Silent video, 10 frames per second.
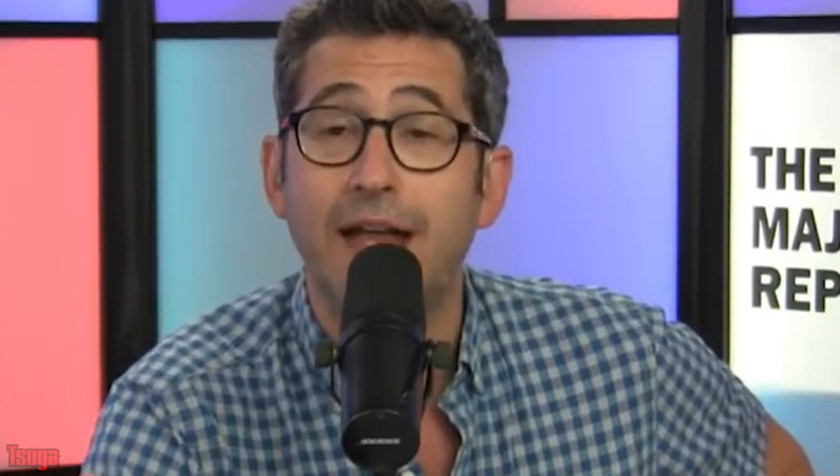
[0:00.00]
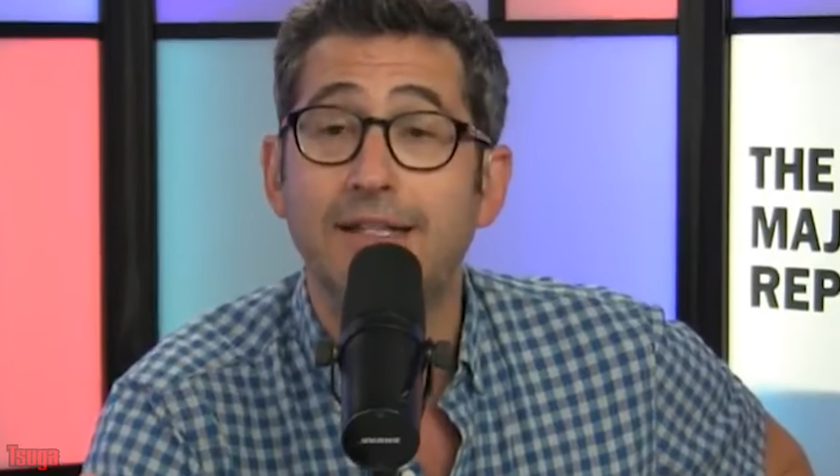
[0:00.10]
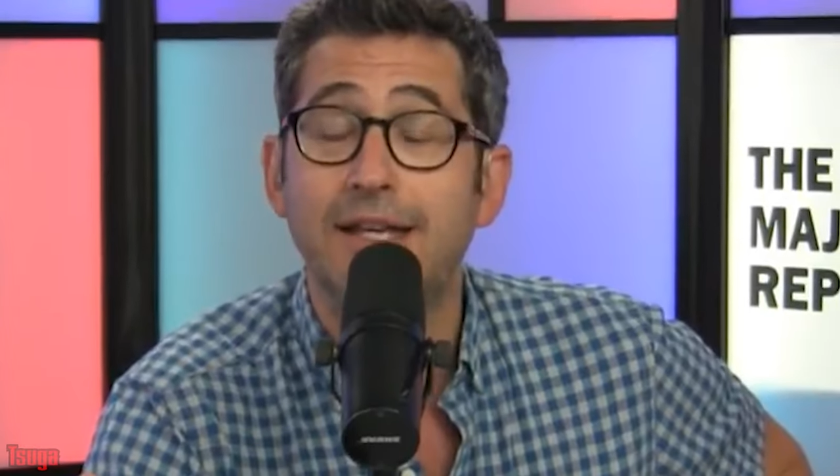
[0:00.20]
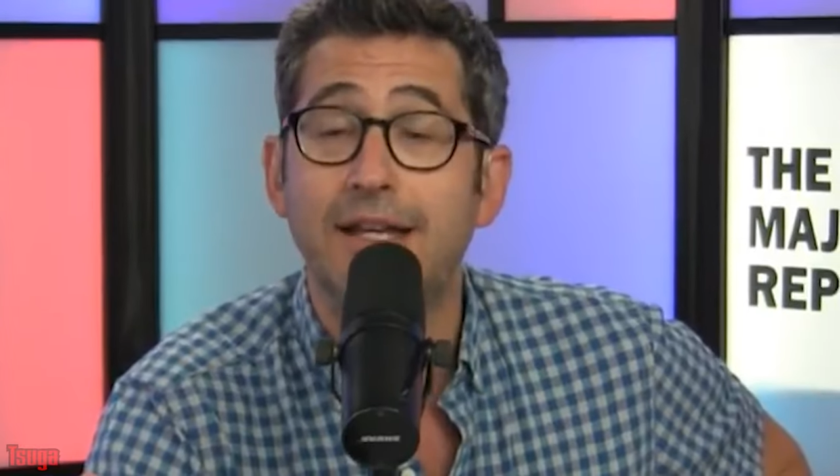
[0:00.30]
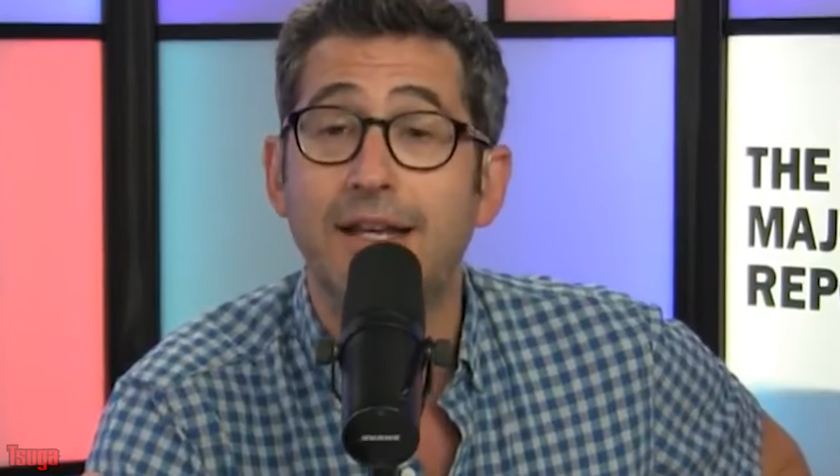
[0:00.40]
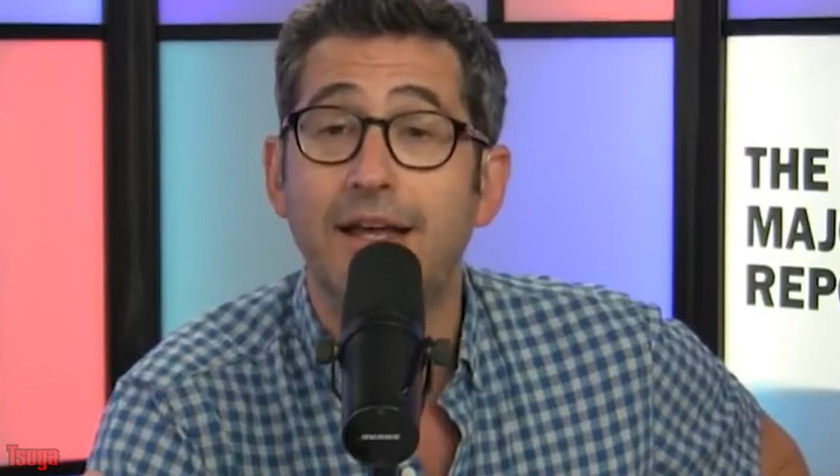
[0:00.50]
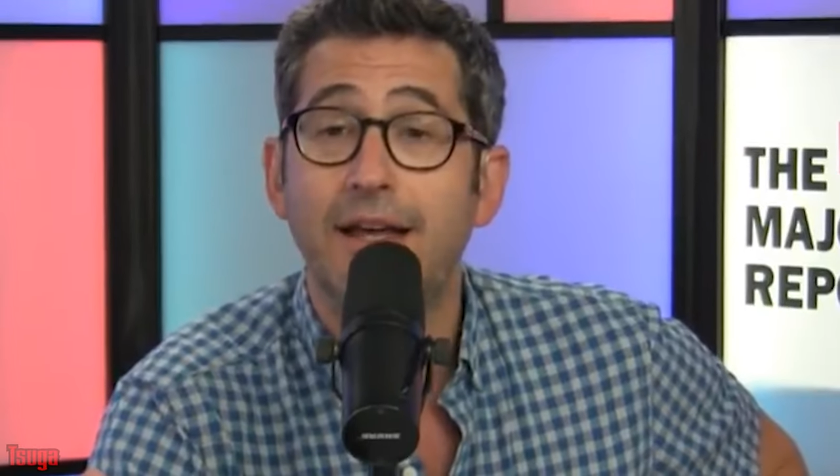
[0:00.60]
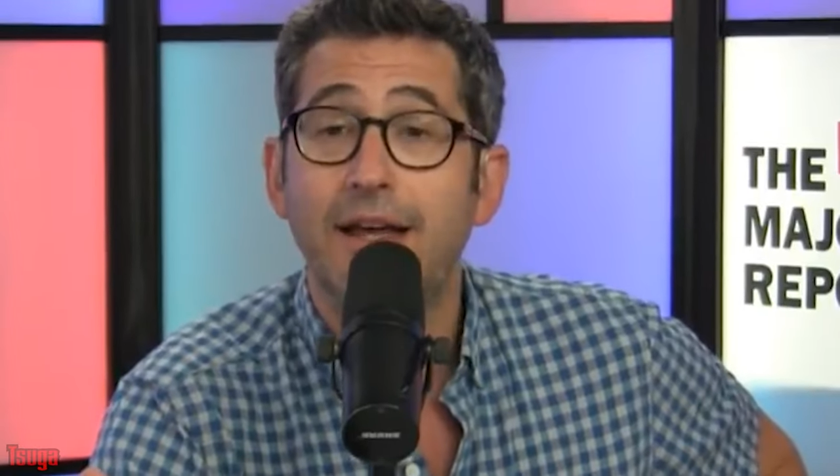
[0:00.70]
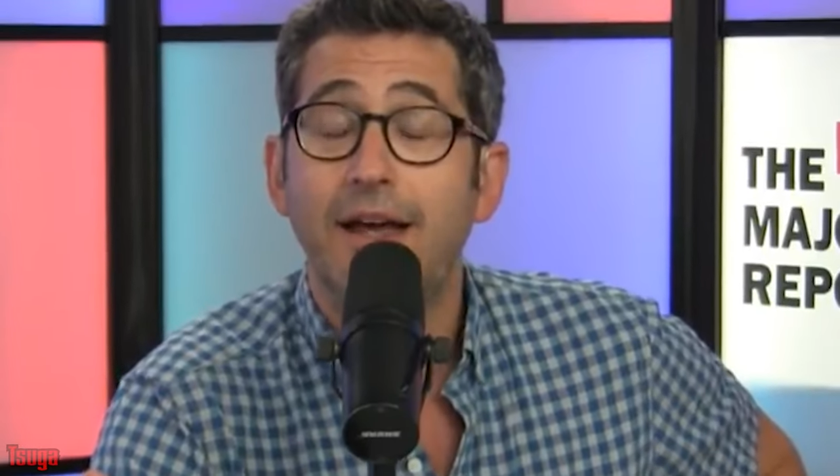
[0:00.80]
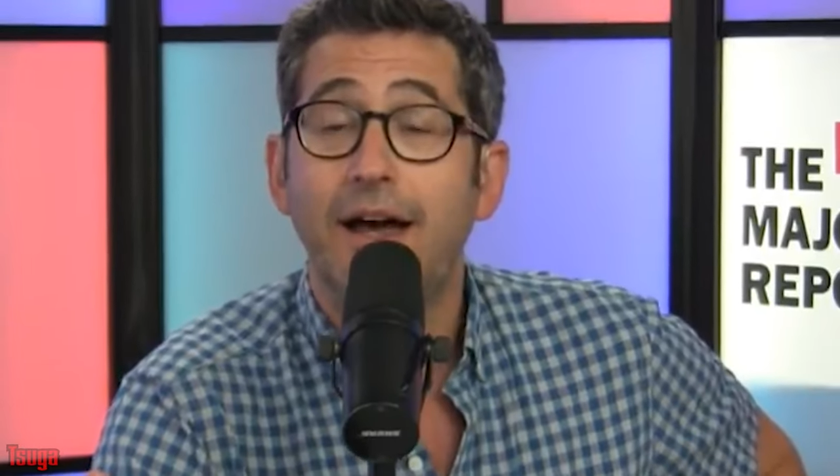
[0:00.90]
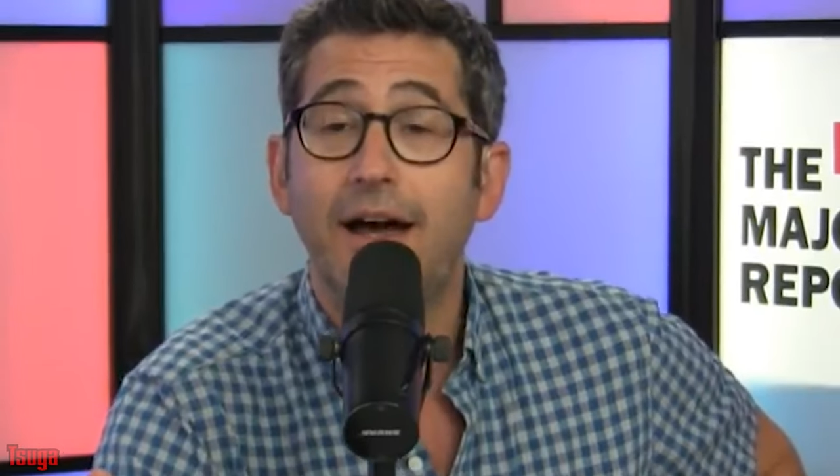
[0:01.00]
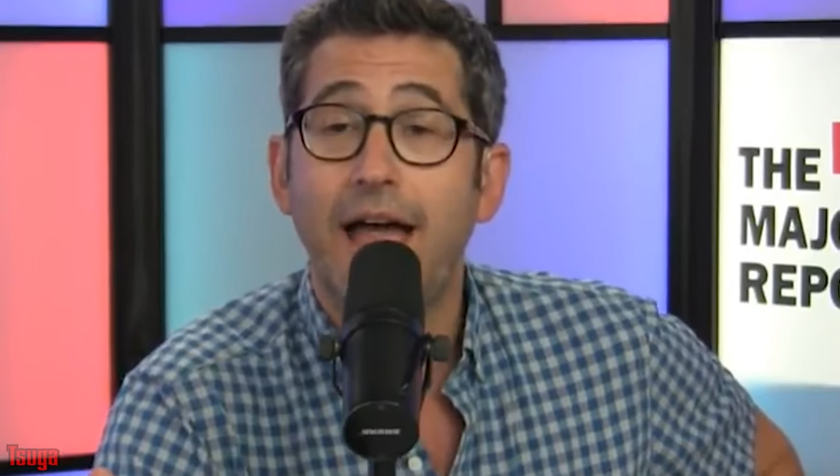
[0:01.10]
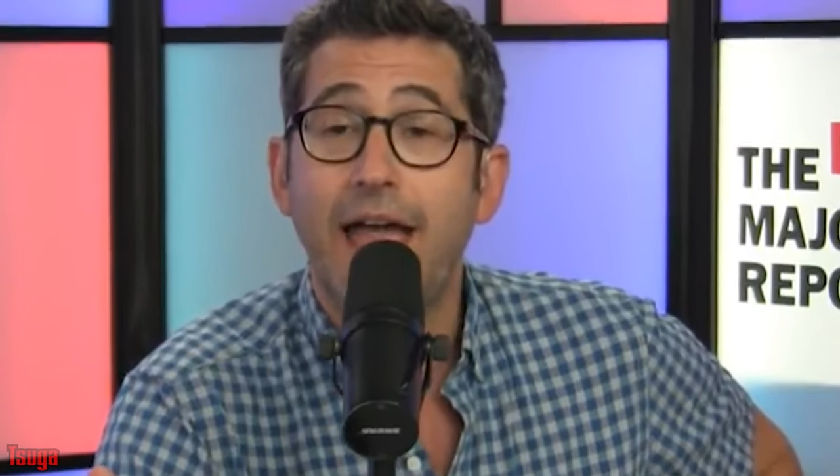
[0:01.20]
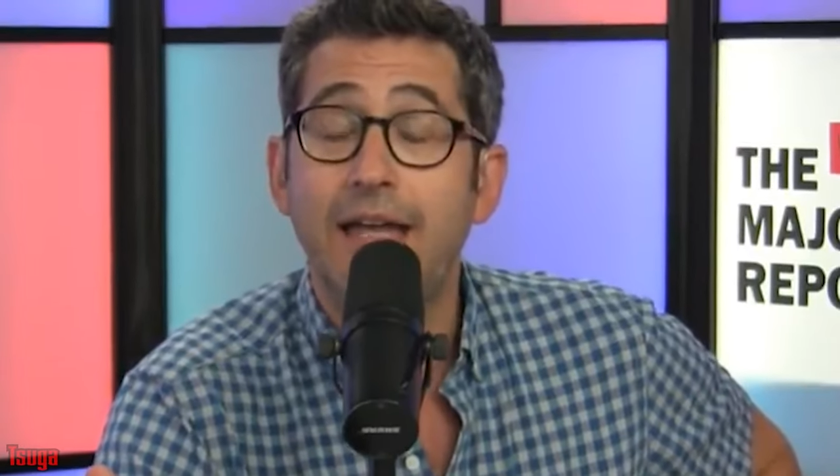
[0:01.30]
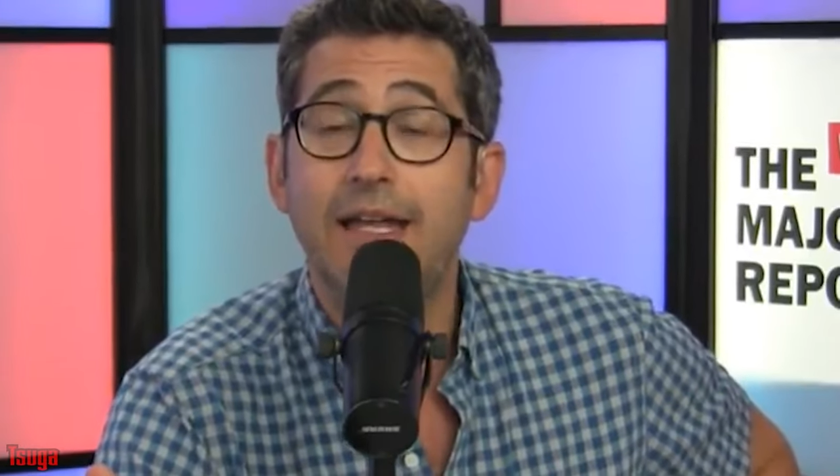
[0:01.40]

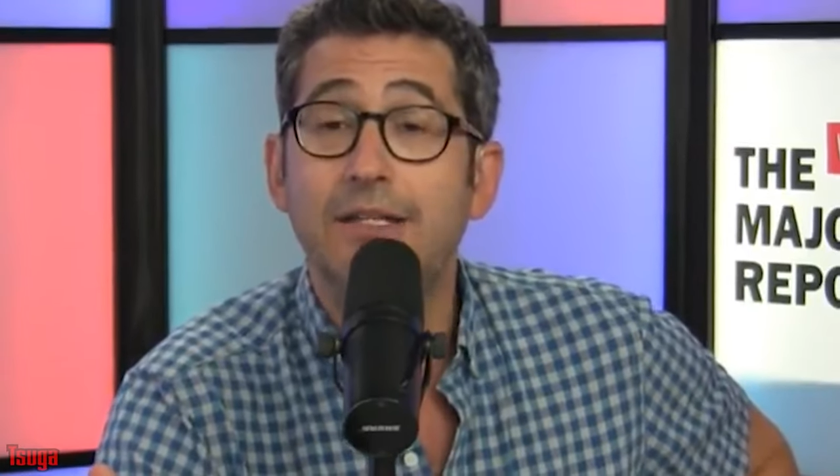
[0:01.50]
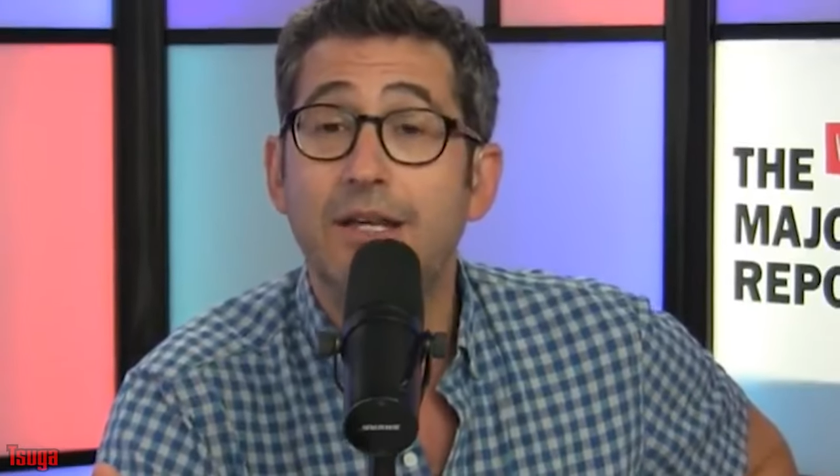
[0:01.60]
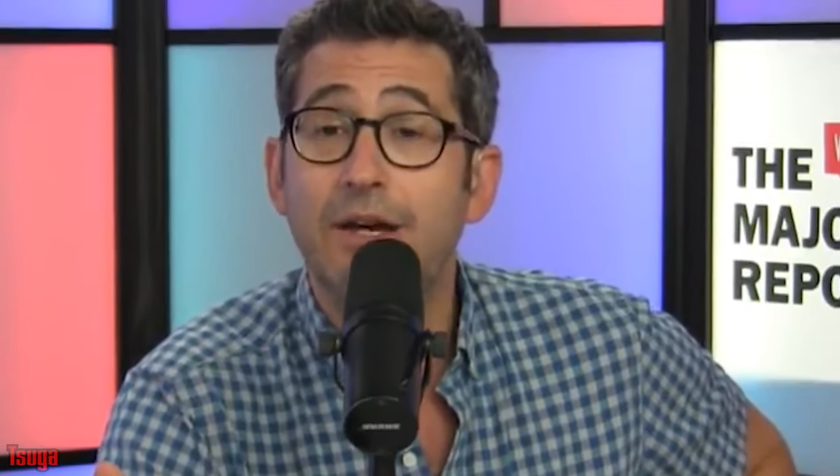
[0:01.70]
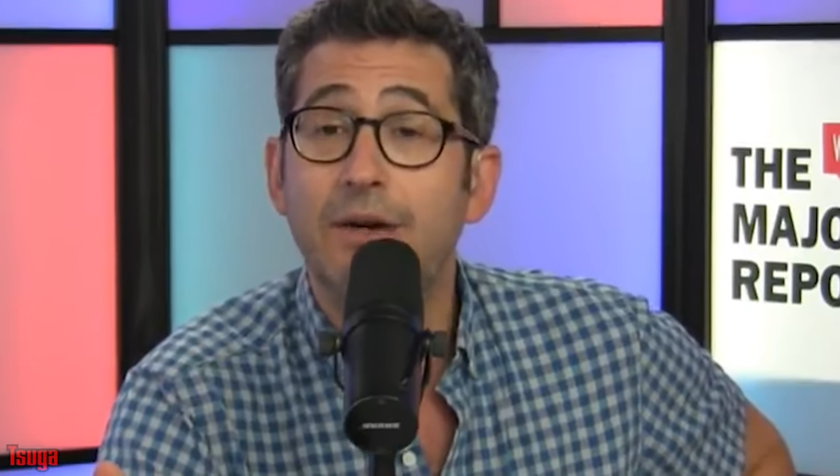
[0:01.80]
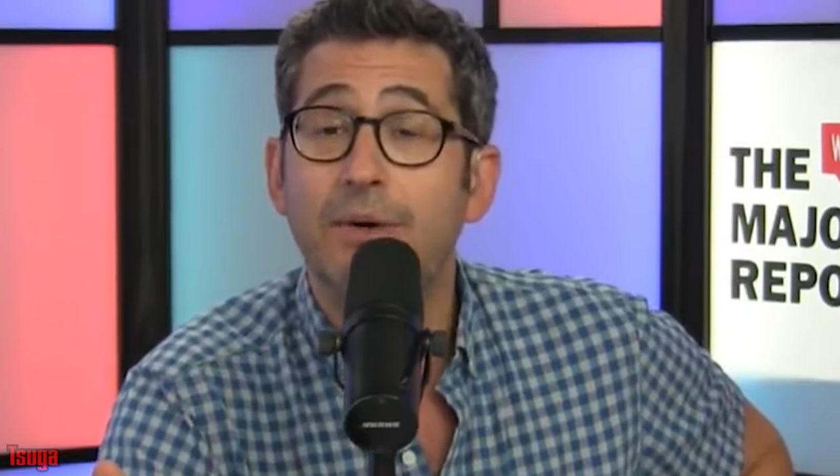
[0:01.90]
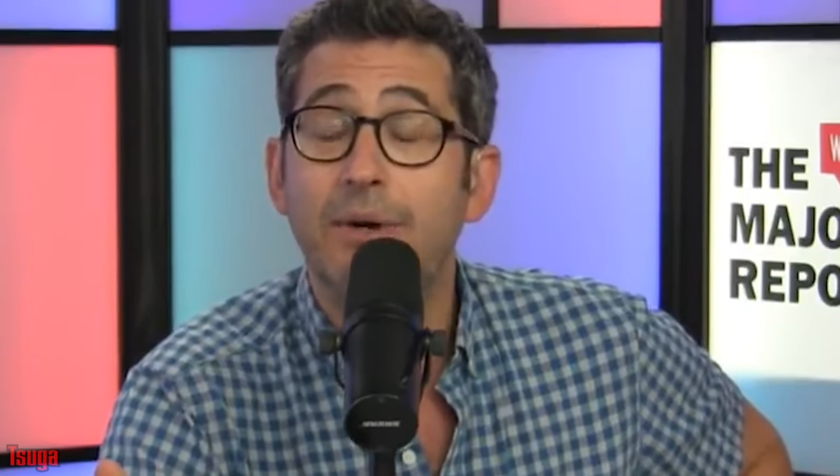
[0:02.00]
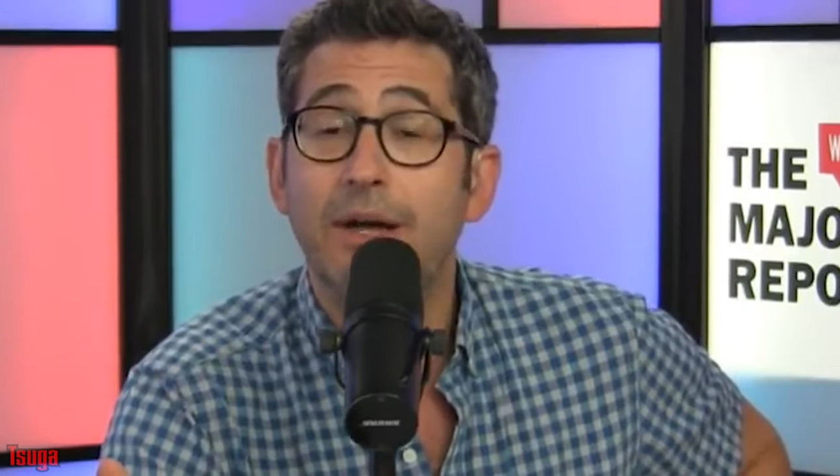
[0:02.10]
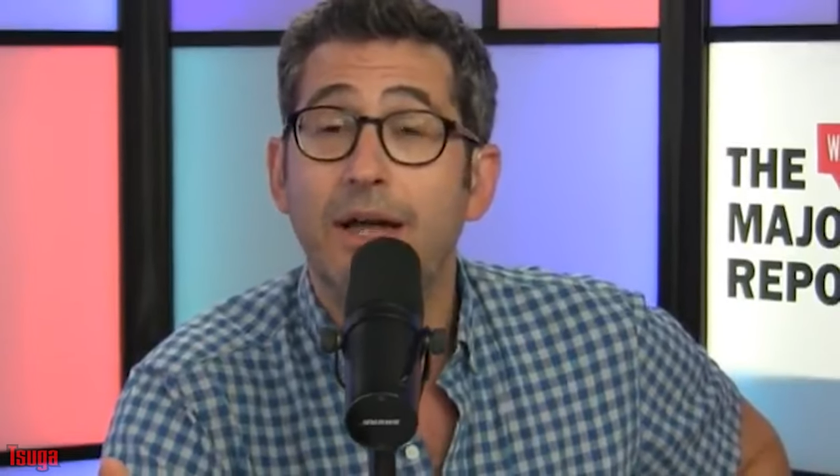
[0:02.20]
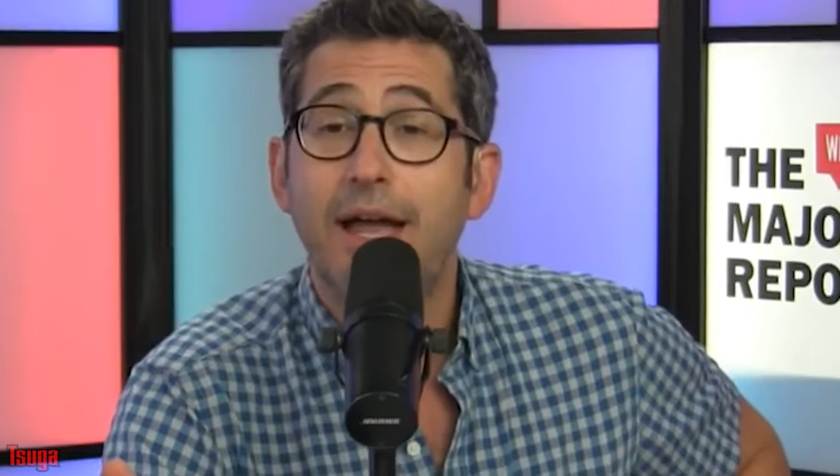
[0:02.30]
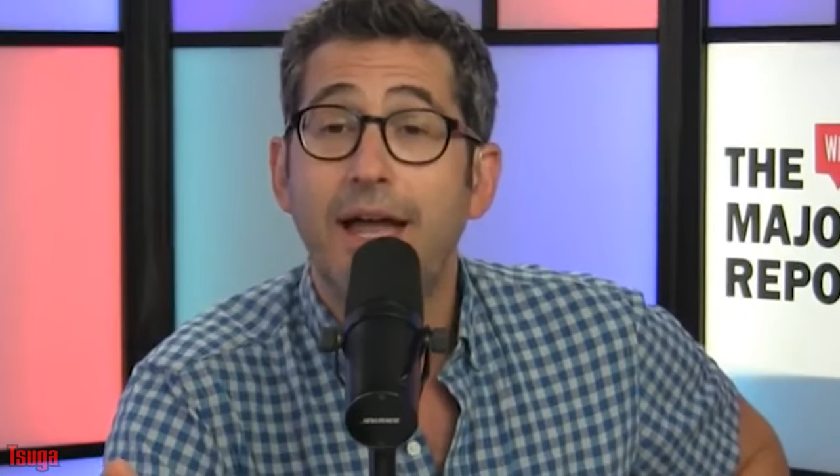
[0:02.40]
1982